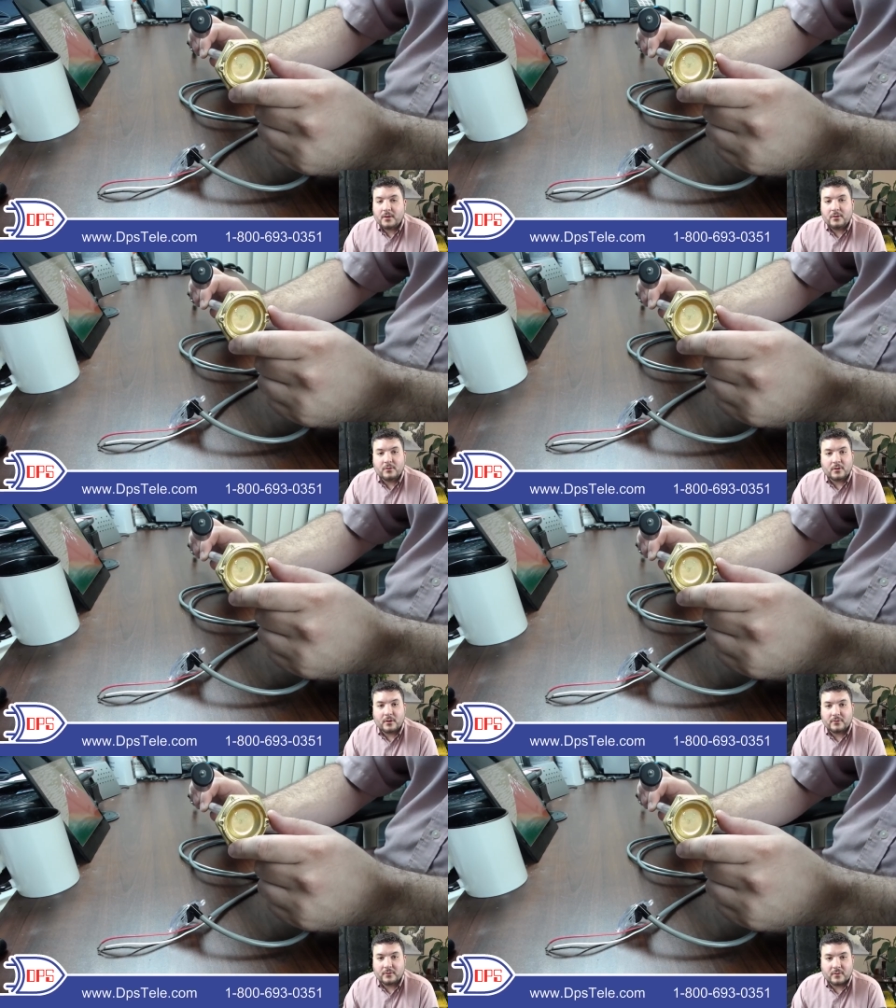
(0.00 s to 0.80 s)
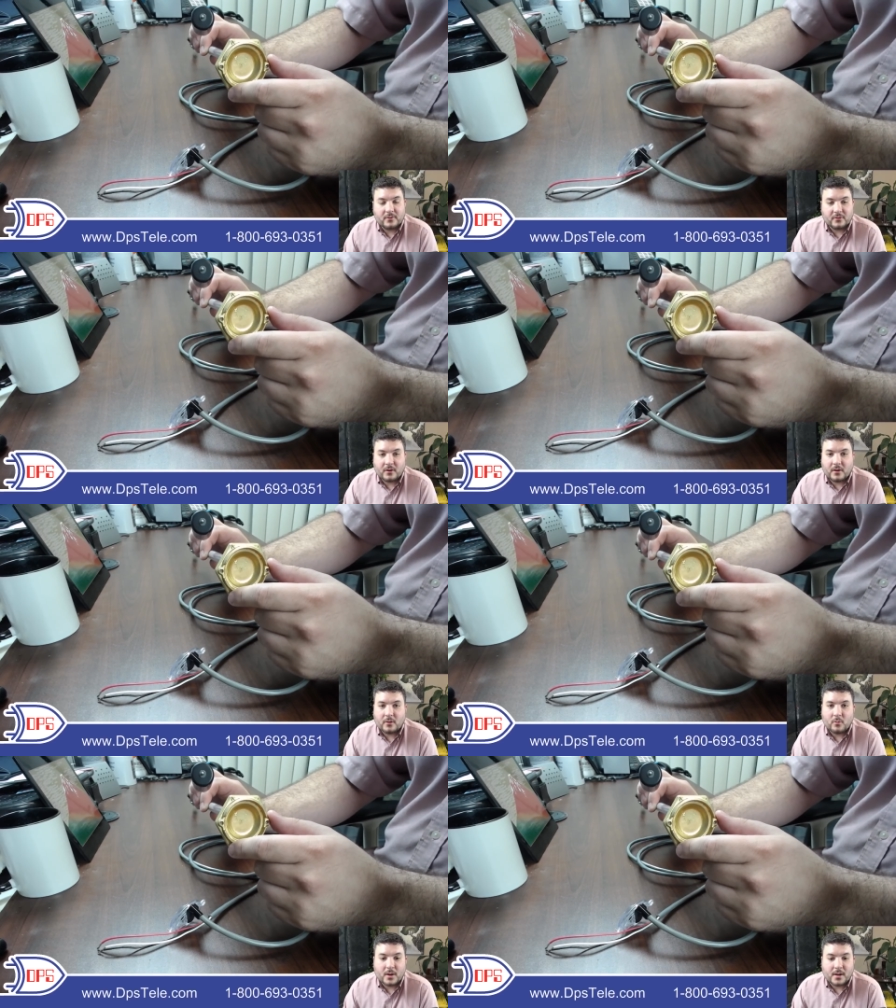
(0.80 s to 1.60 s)
You can also give us a call
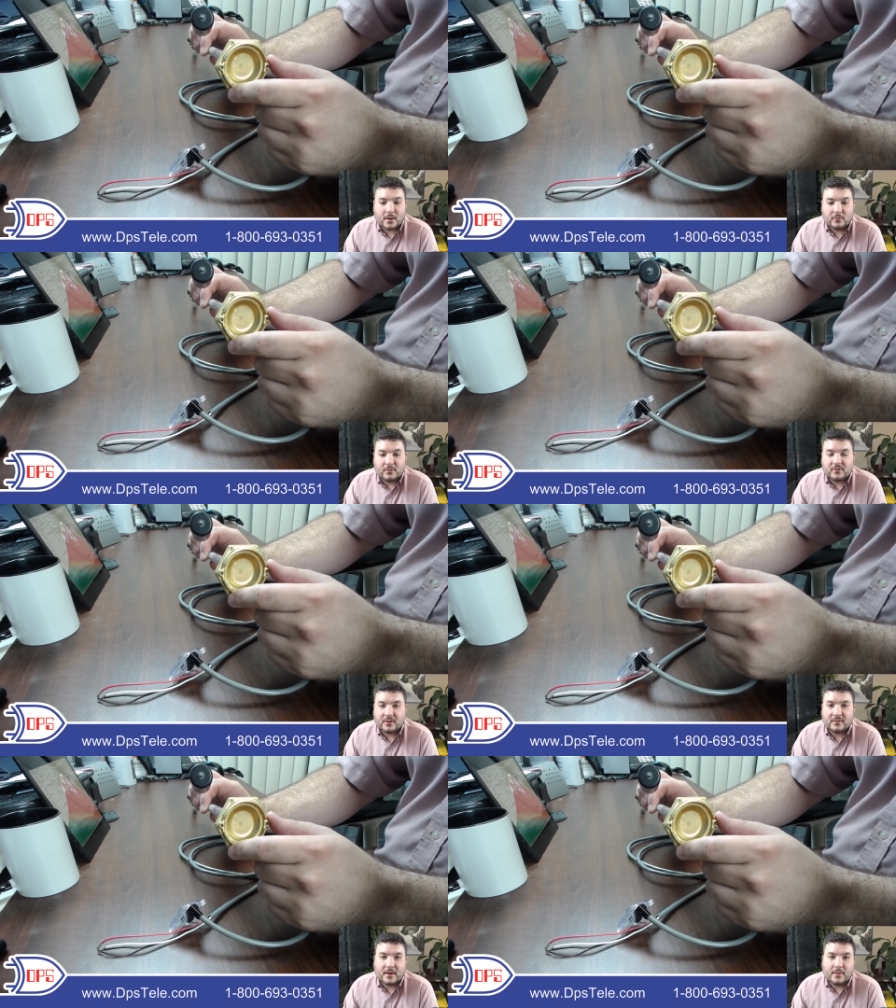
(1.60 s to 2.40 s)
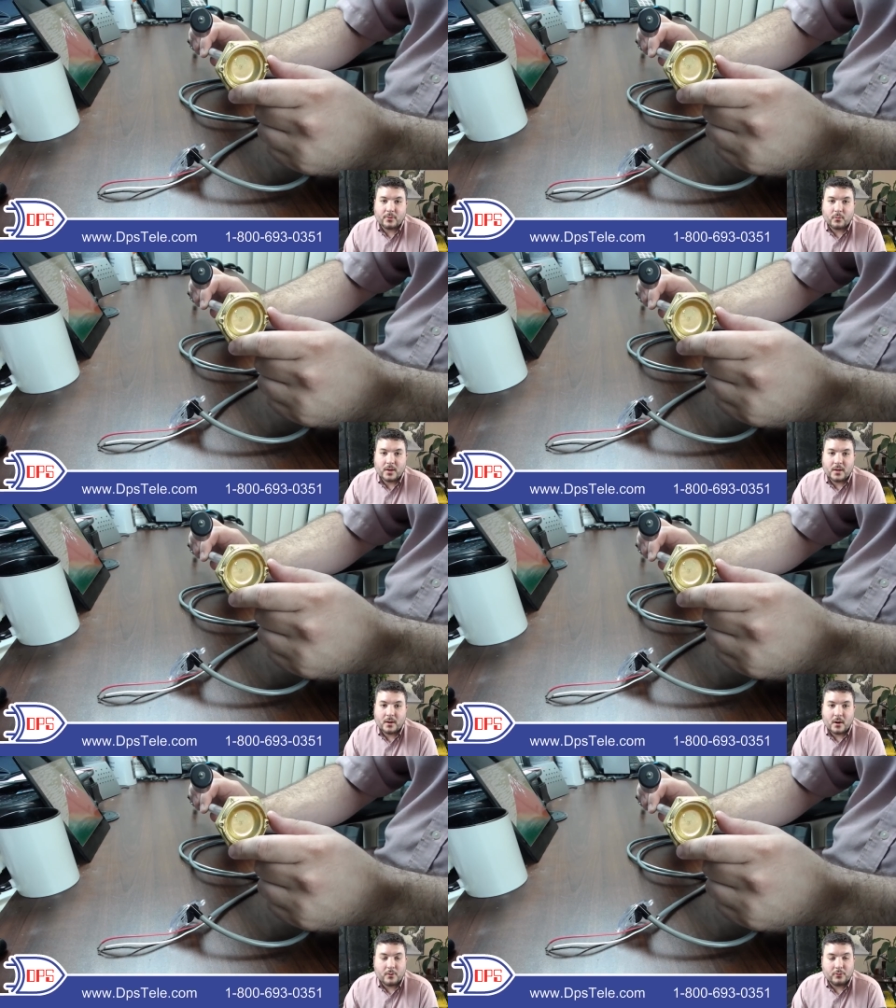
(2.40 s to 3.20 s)
at
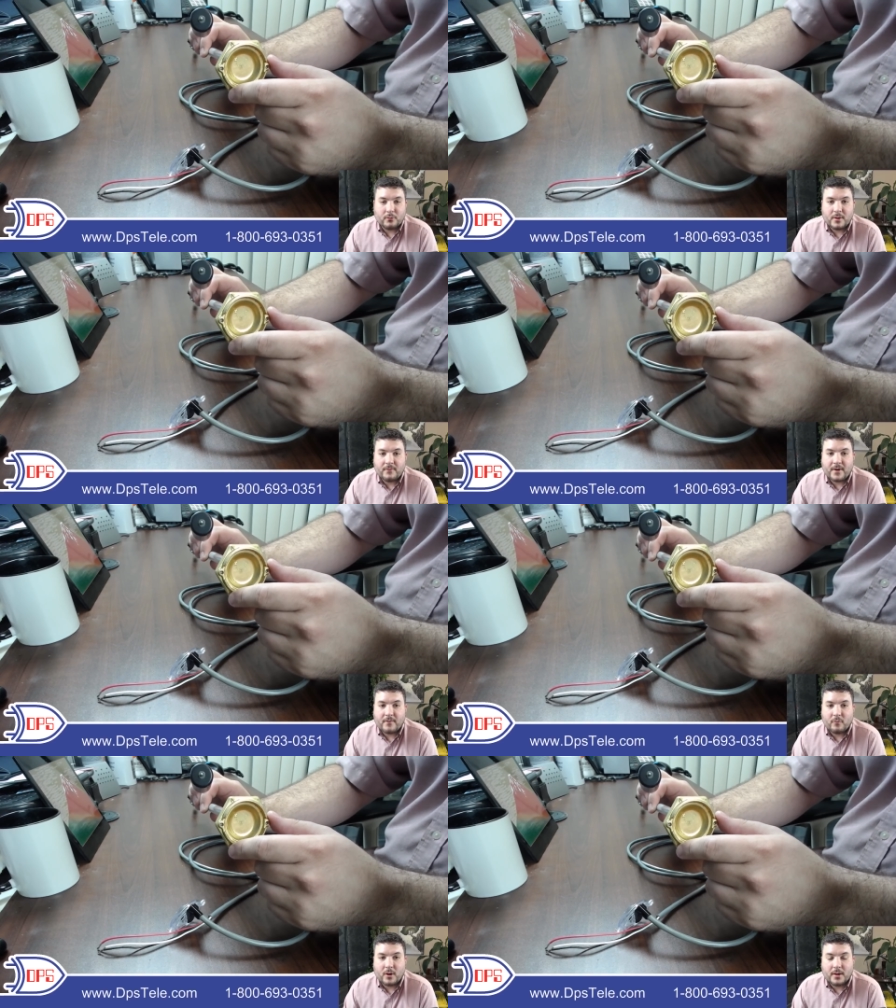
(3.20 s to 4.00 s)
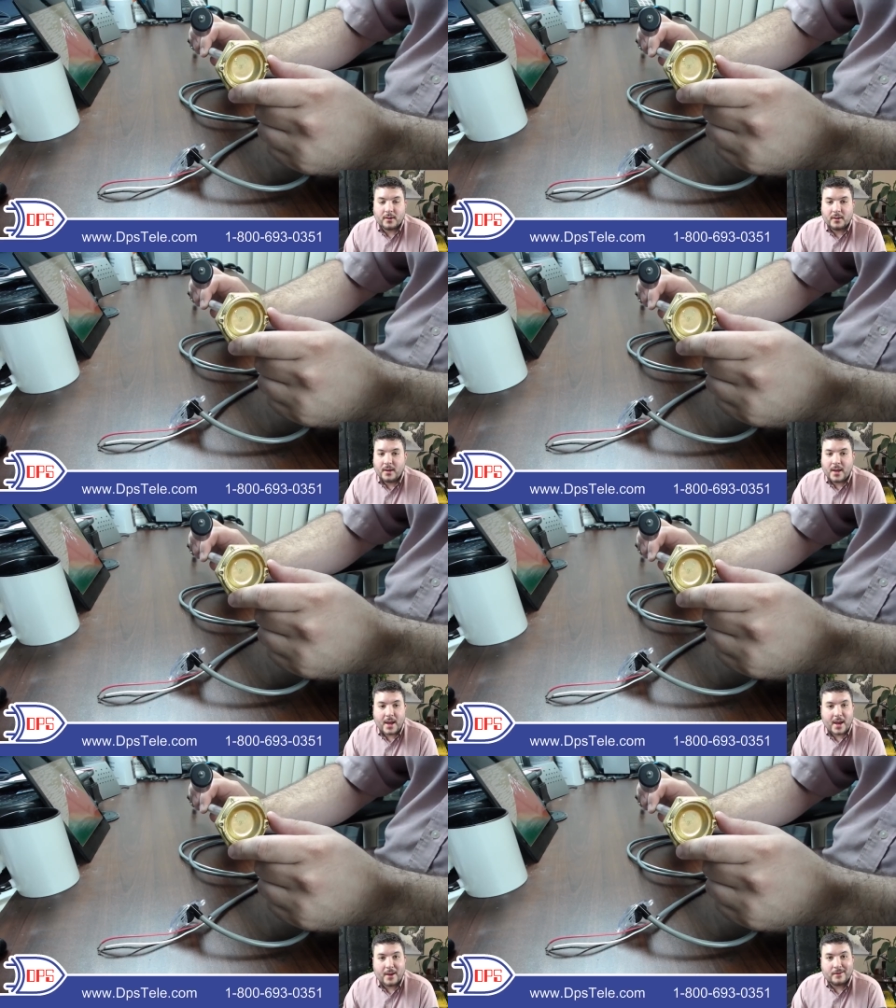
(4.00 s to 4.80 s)
1-800-693-0351
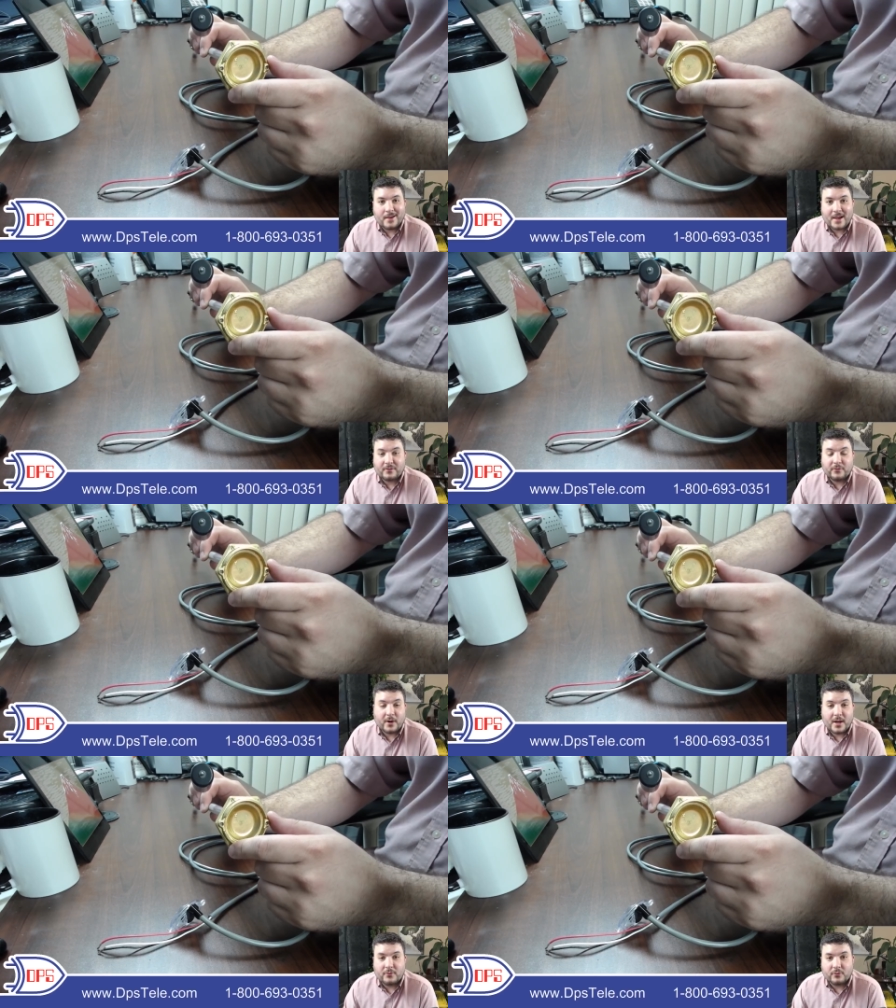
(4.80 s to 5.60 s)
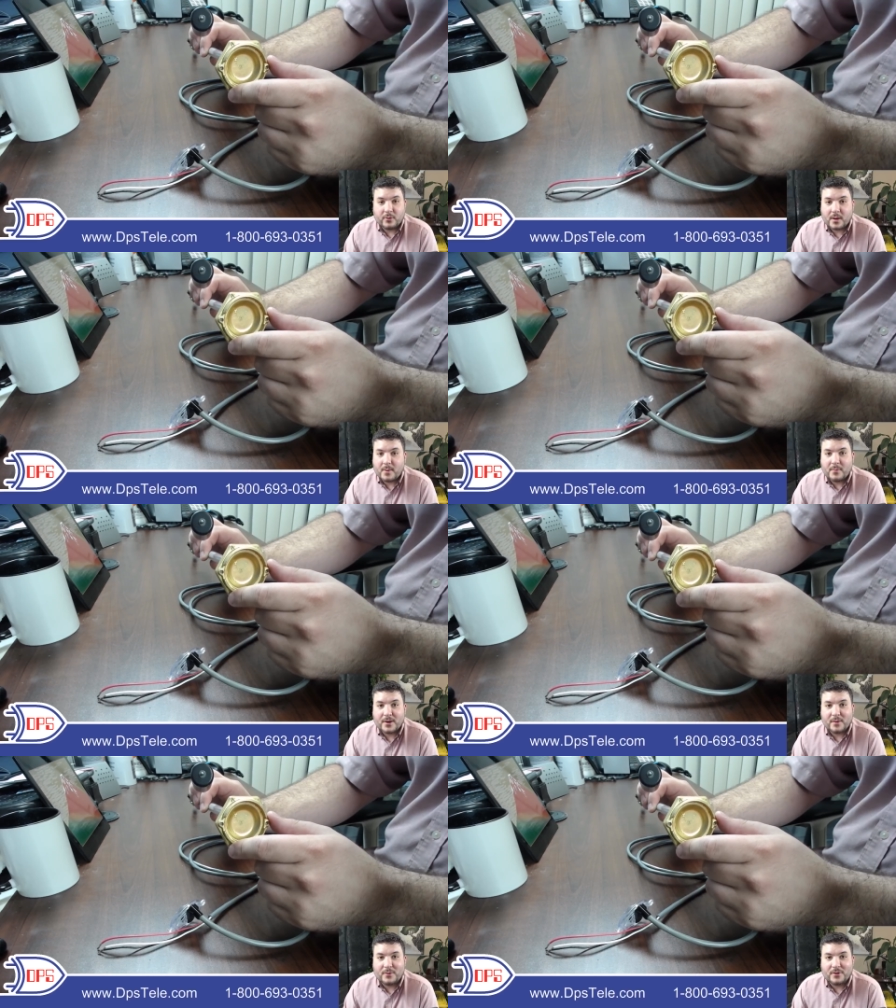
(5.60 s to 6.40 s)
and ask for Andrew and I might pick up your